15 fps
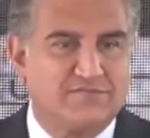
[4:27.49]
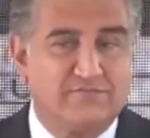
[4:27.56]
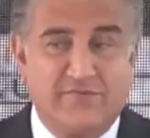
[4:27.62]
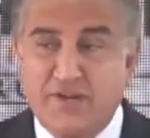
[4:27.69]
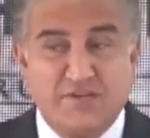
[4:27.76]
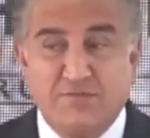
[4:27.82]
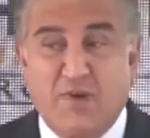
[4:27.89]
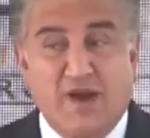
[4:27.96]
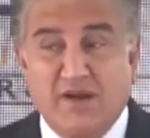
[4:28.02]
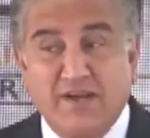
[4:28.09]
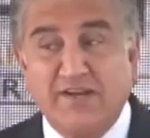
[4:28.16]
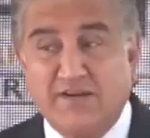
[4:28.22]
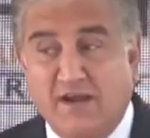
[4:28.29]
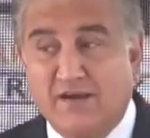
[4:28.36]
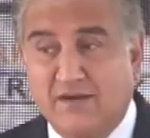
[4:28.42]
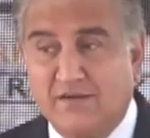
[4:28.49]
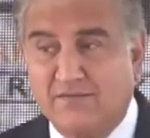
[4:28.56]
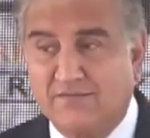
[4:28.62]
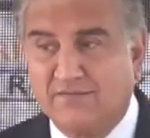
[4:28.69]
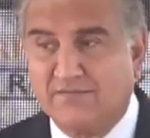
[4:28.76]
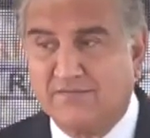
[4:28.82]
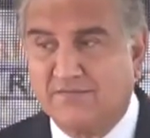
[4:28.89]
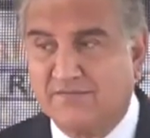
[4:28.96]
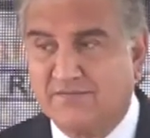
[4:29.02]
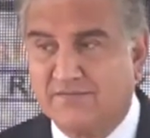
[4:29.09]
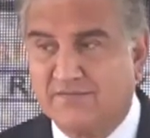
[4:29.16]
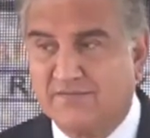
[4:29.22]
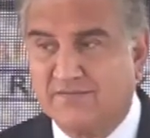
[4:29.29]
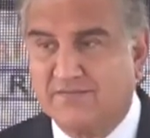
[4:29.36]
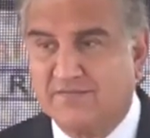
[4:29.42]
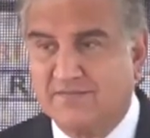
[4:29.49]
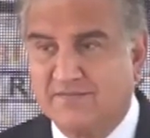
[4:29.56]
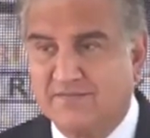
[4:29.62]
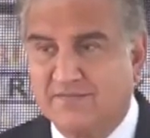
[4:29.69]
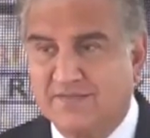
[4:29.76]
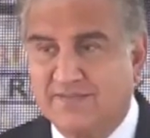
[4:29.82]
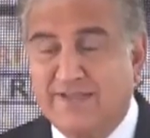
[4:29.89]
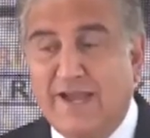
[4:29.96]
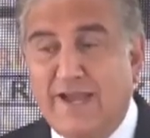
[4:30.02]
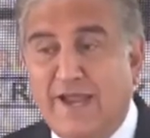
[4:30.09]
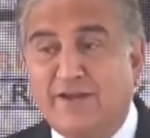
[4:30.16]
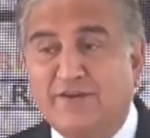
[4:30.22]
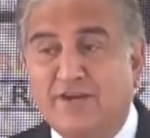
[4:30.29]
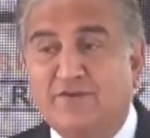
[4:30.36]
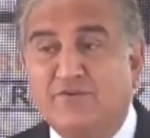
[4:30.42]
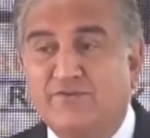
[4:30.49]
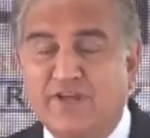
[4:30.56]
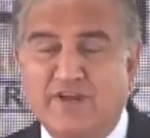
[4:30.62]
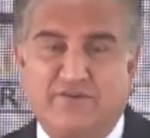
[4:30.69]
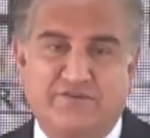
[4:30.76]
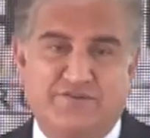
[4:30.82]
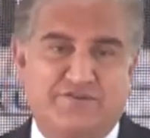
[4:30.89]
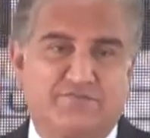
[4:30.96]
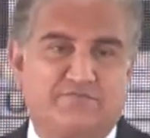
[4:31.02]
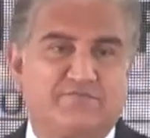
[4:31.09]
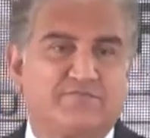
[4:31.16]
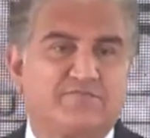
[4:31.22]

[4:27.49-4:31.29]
Very smartly done. They linked it to terrorism.